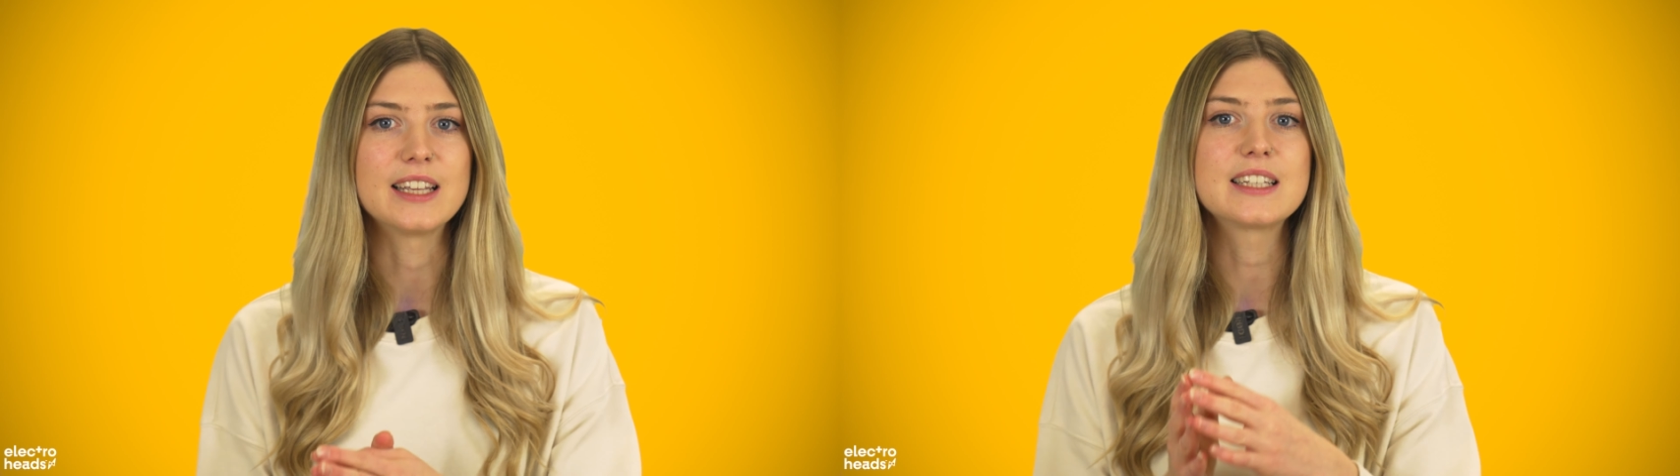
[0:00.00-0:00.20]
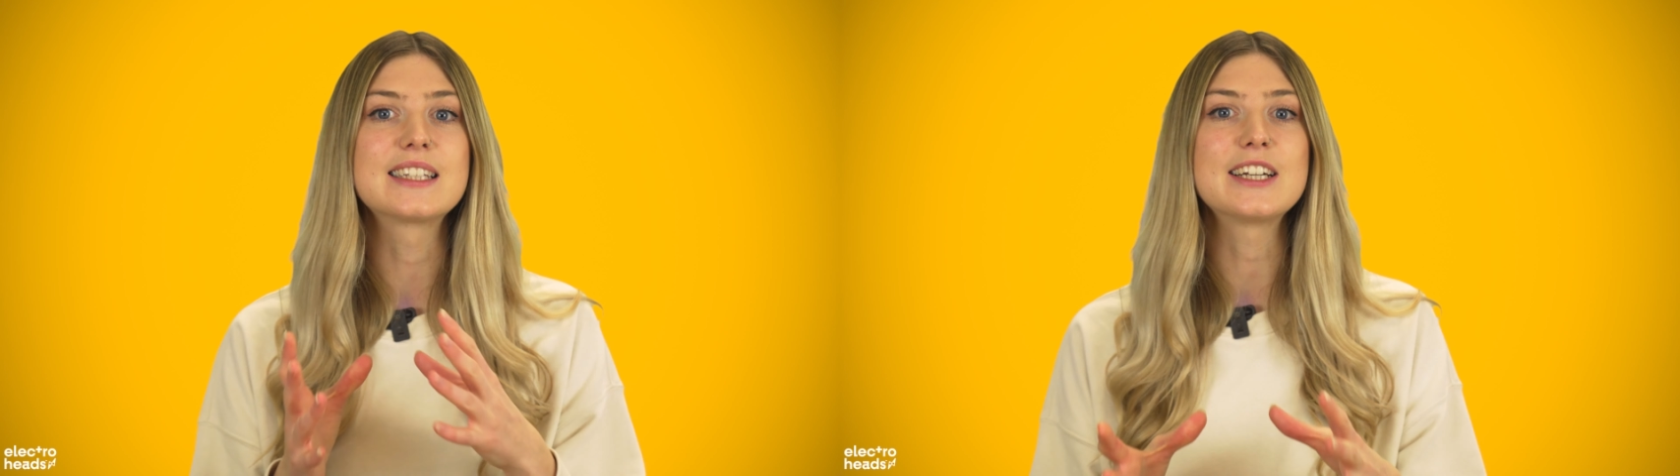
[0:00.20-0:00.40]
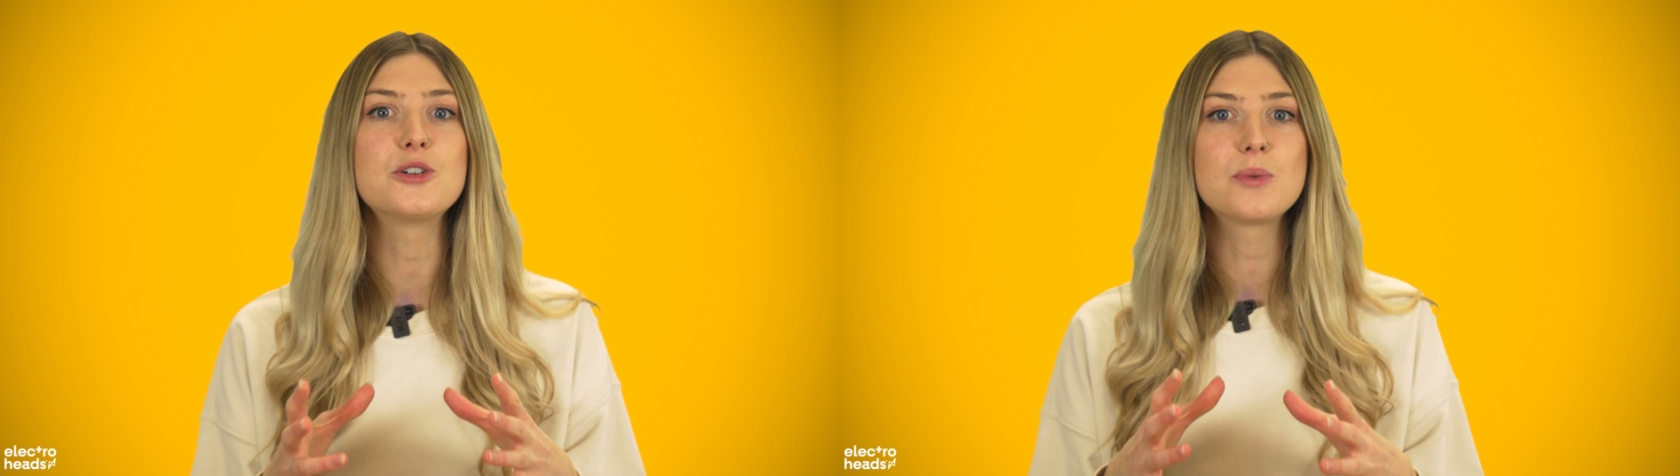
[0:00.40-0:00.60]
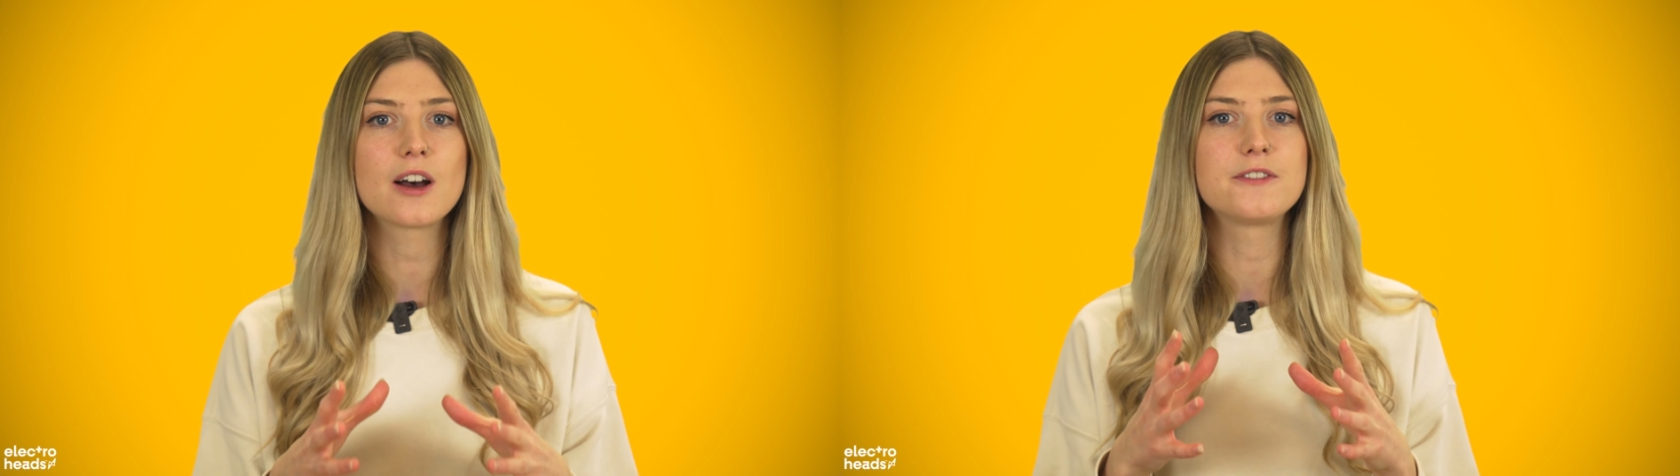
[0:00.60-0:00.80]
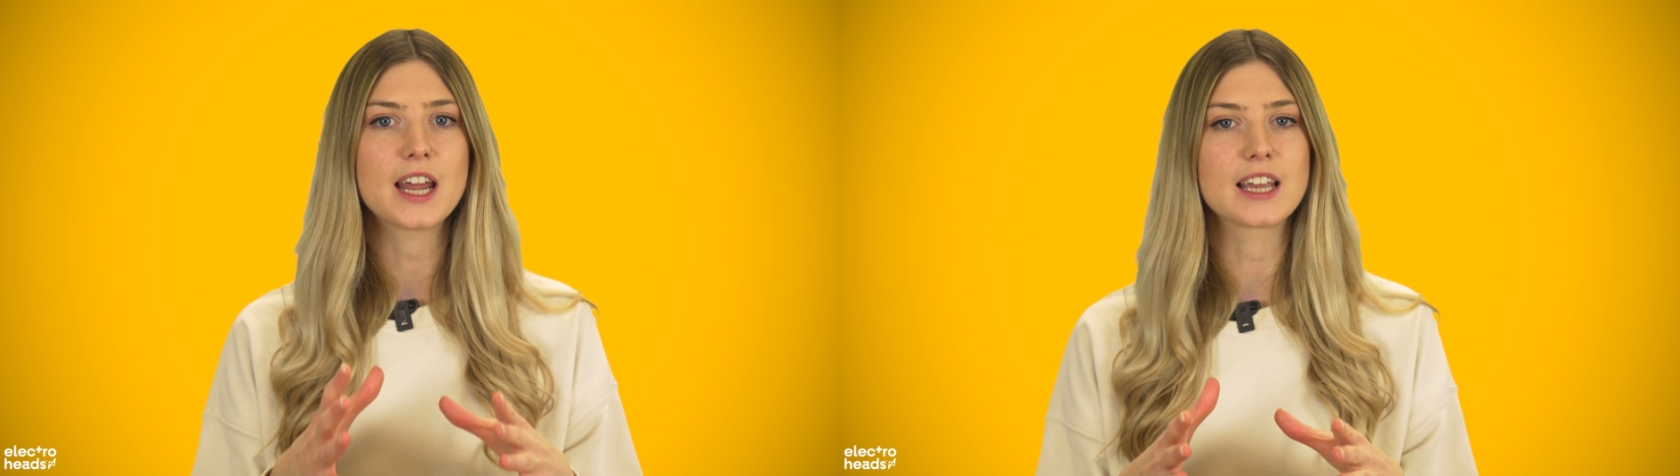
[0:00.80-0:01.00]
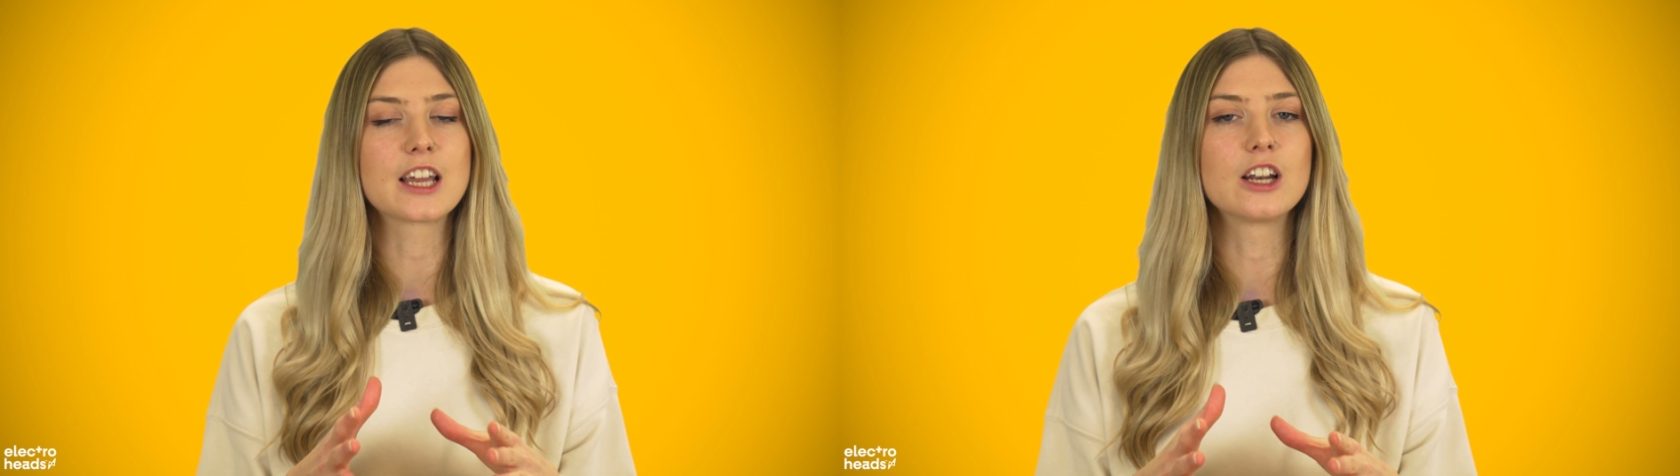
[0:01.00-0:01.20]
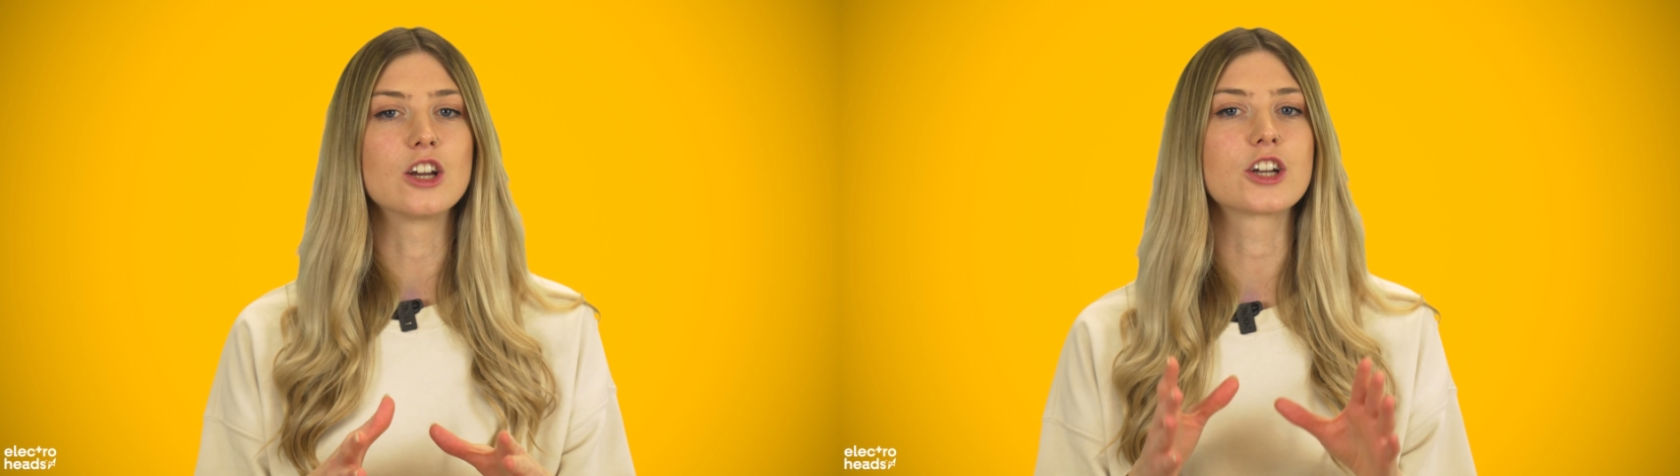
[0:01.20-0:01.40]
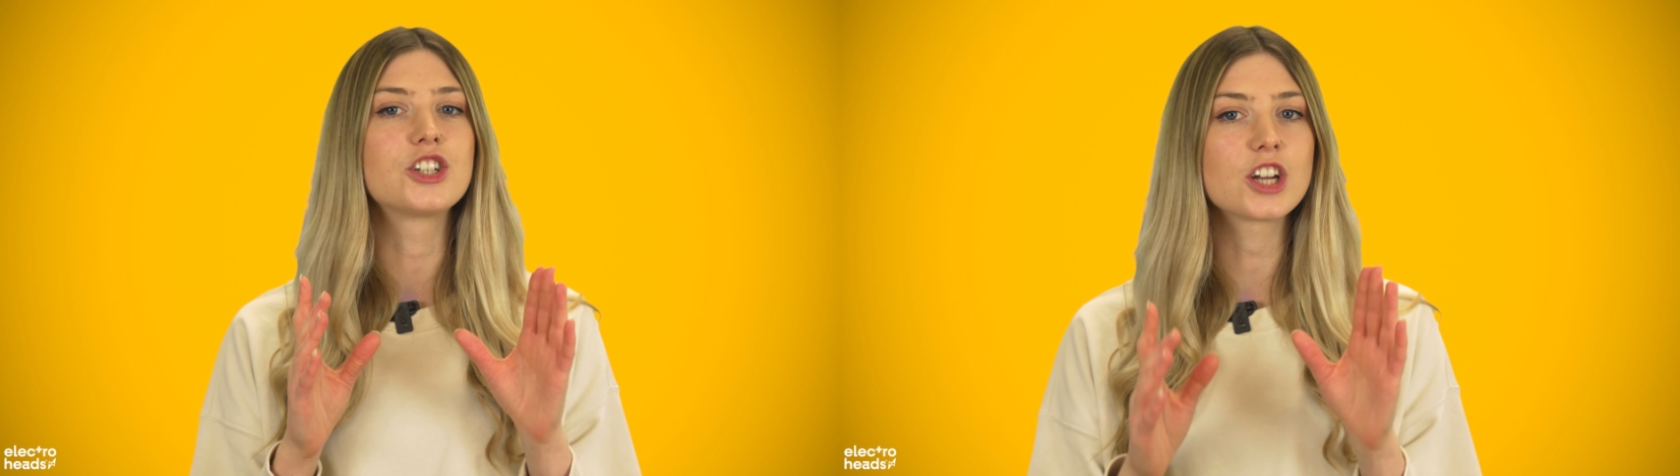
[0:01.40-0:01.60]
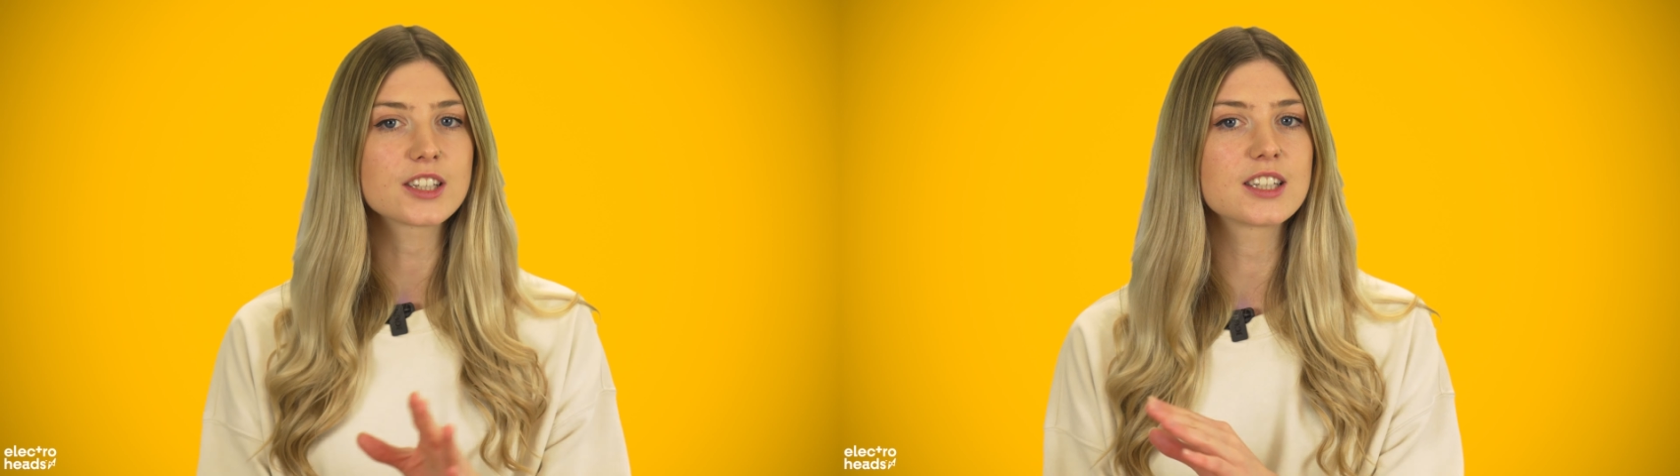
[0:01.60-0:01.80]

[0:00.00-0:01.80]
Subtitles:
it's still worth taking a look just